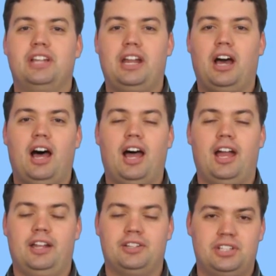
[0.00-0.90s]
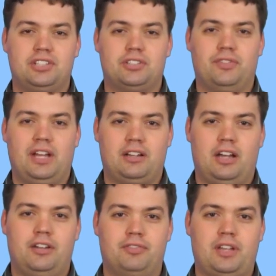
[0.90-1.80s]
that high and a sensor of that
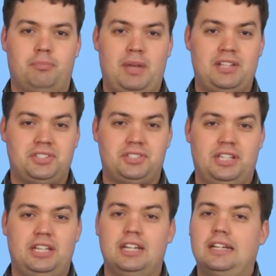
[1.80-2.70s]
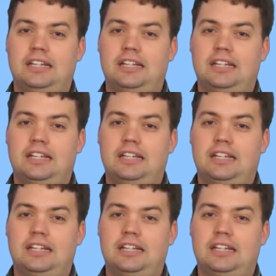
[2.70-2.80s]
kind of capacity.